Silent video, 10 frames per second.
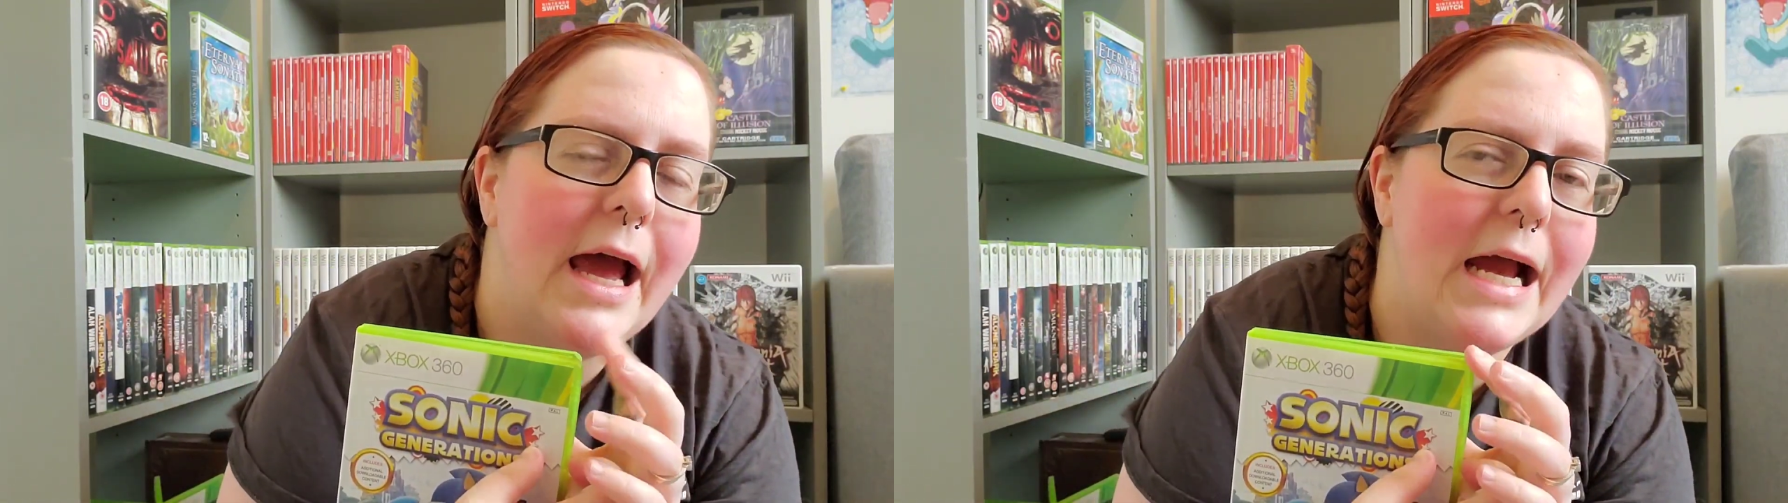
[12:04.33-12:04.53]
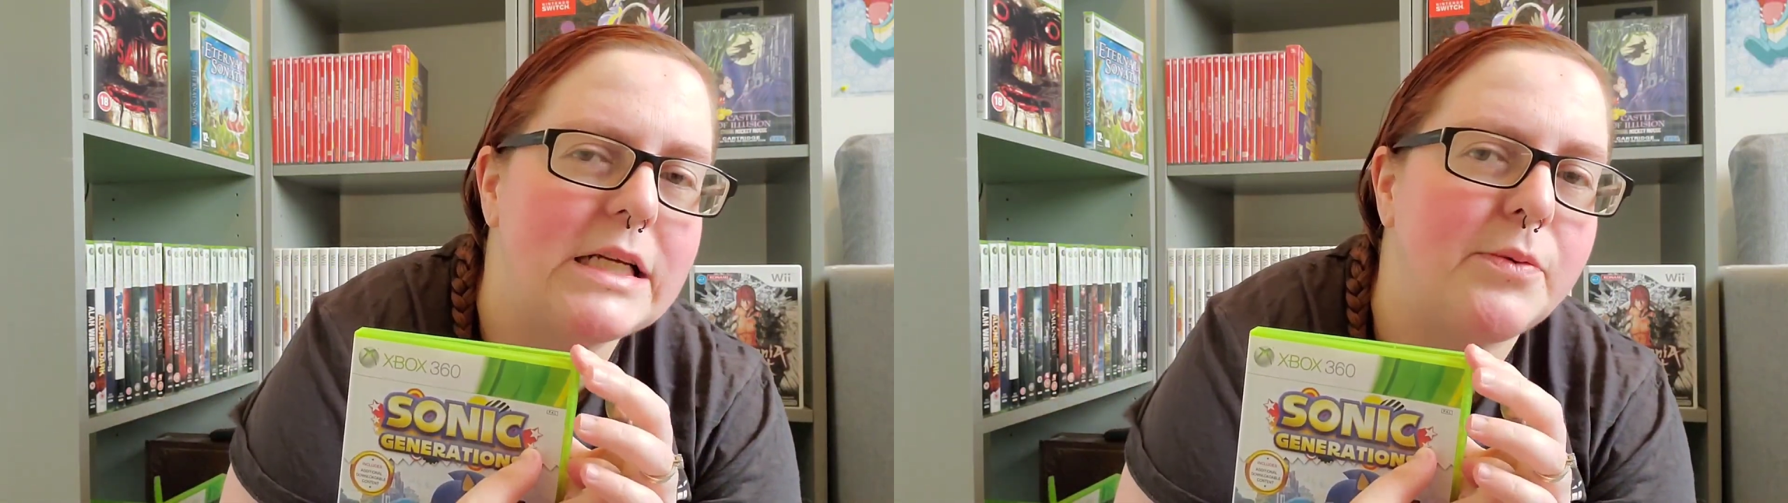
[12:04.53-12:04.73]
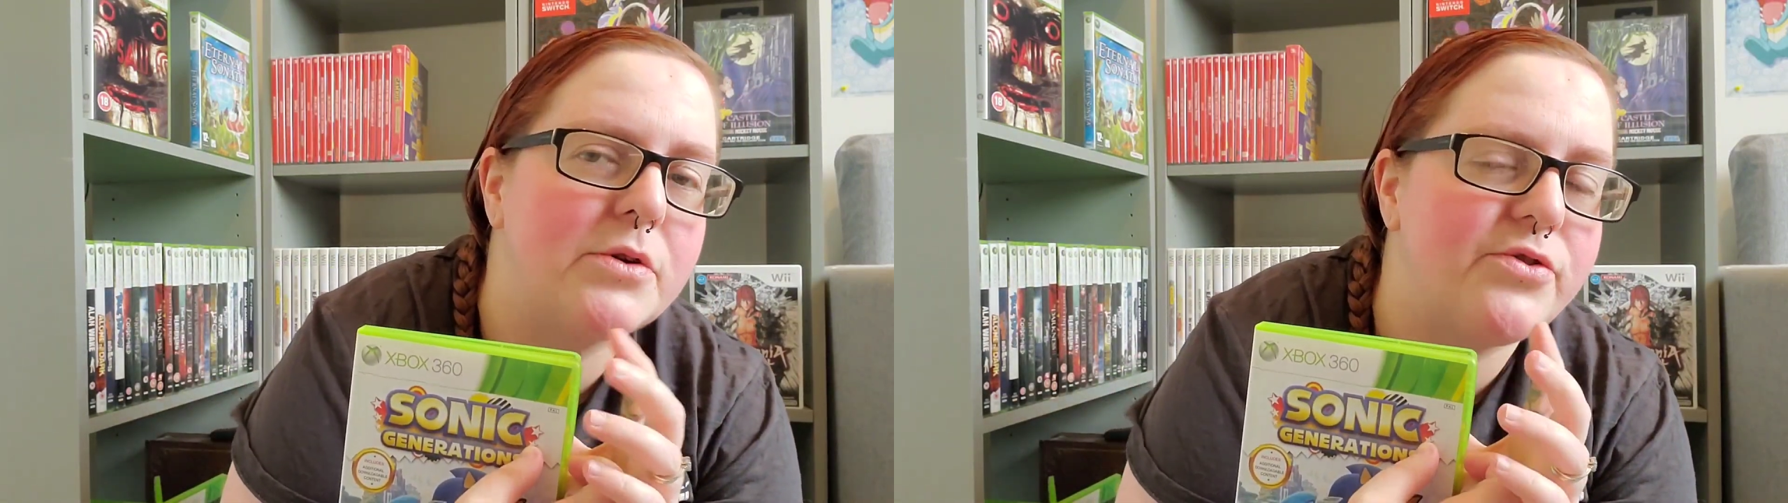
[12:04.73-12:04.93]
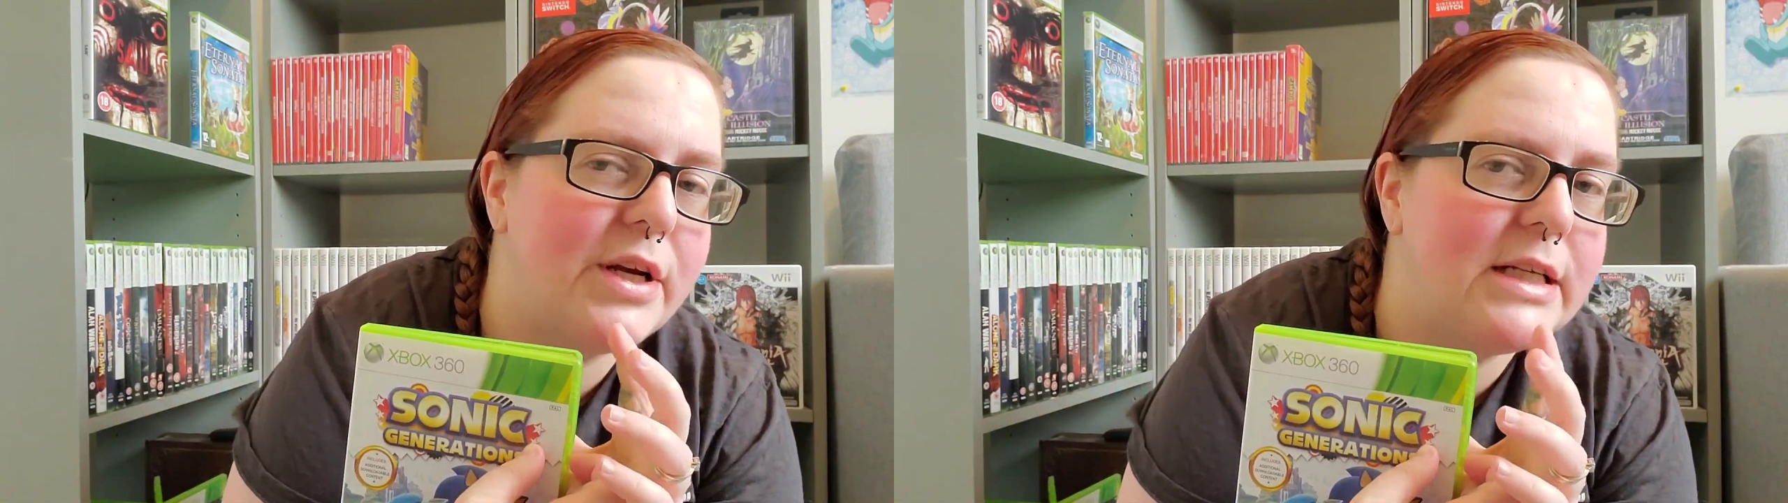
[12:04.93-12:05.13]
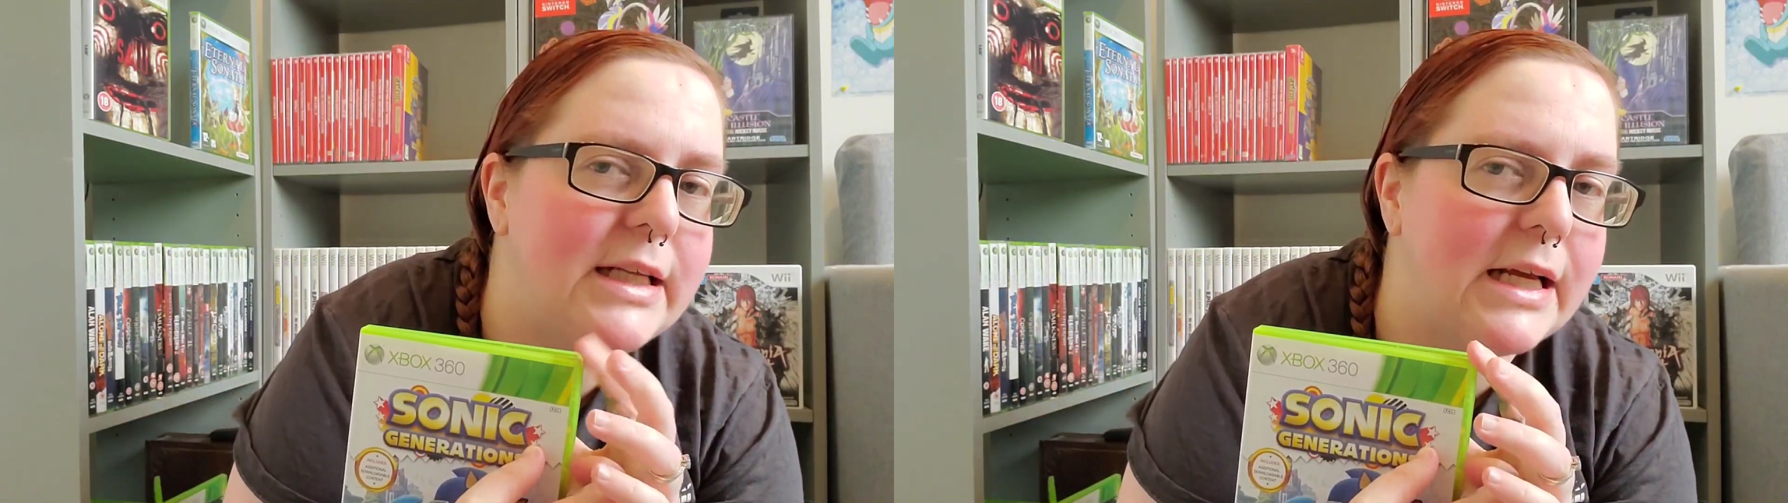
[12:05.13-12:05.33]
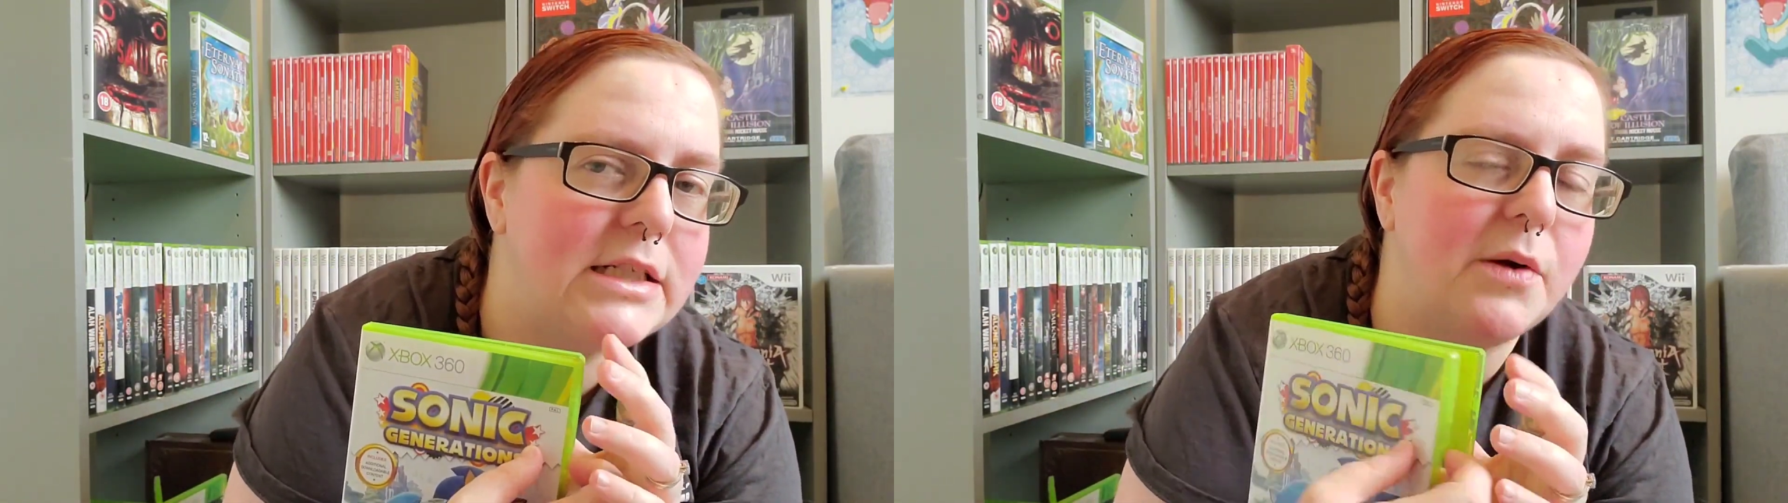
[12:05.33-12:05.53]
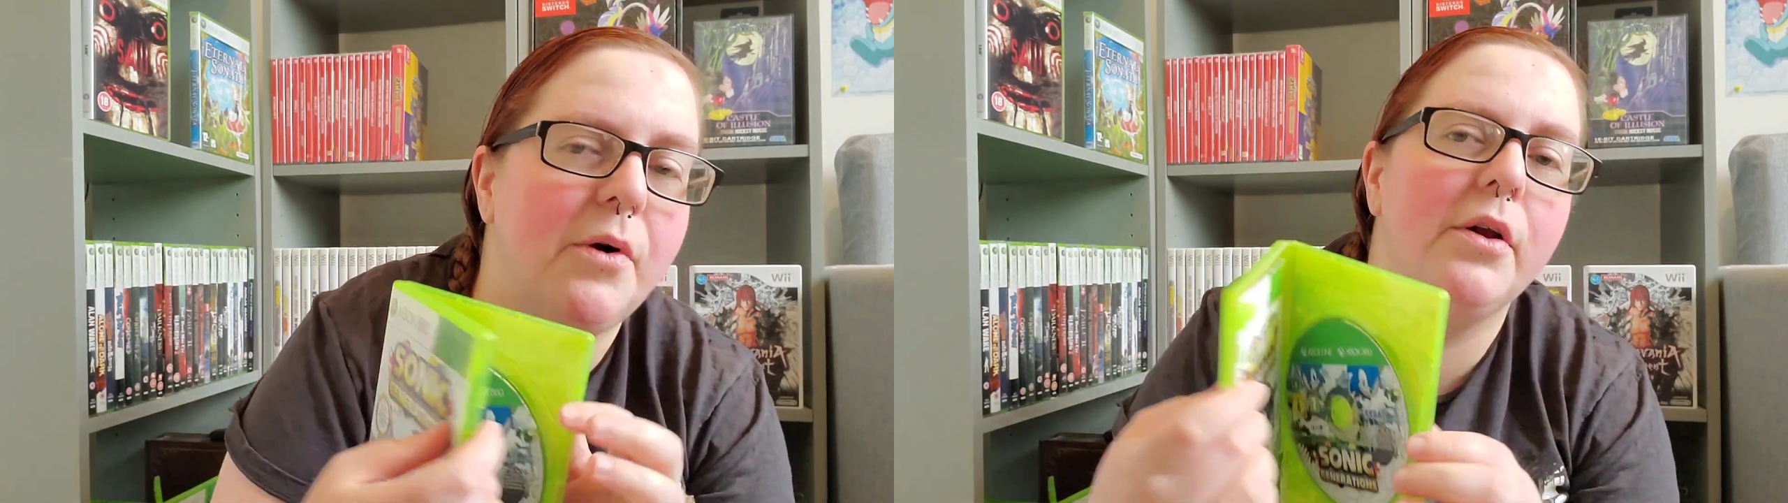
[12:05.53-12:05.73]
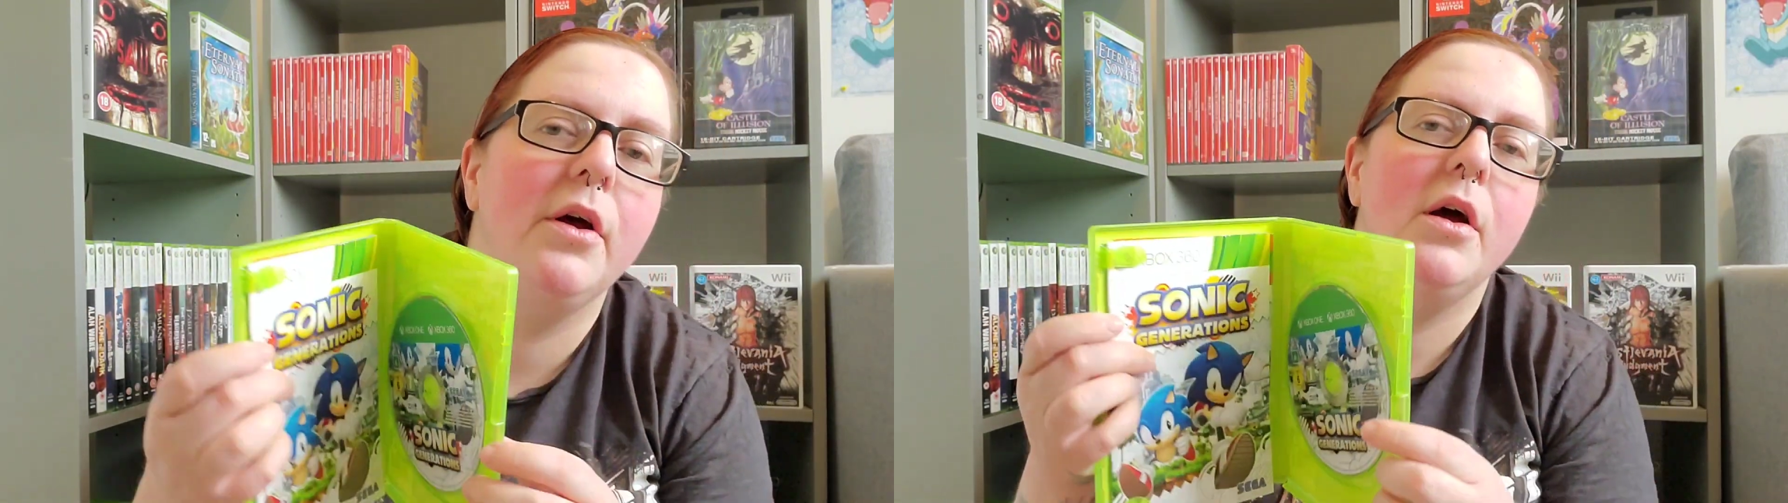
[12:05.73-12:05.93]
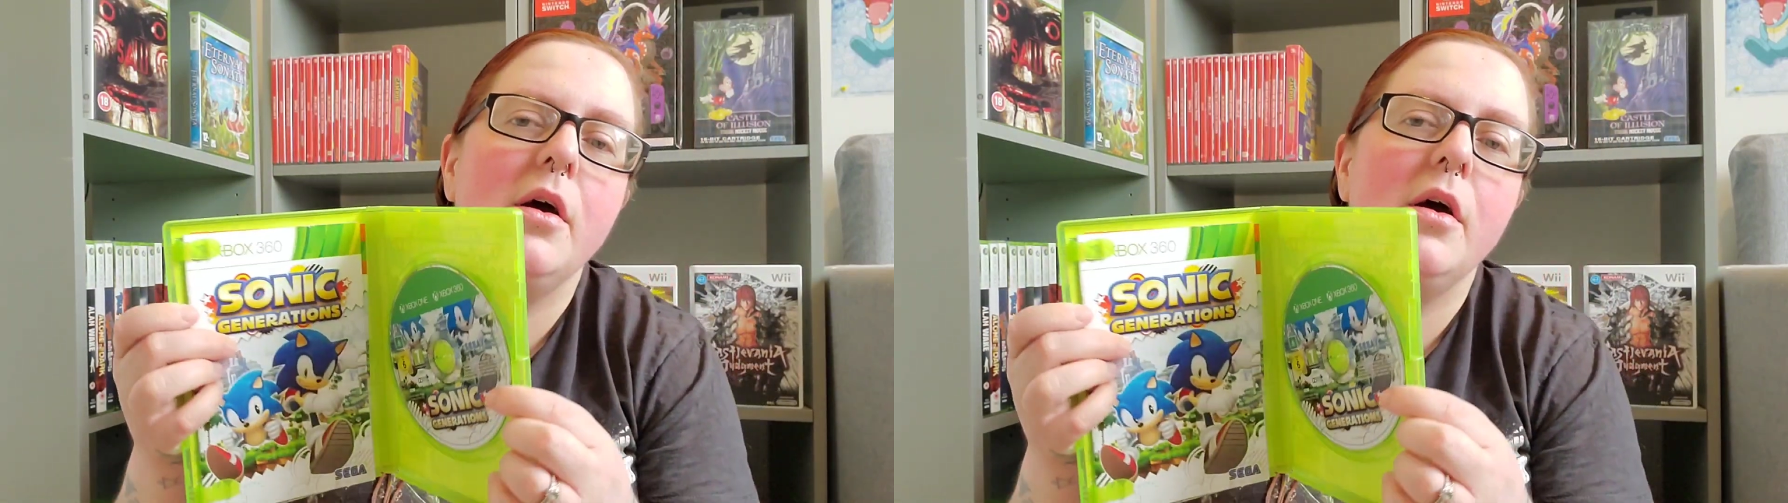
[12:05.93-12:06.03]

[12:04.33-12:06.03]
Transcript: Xbox 360 one.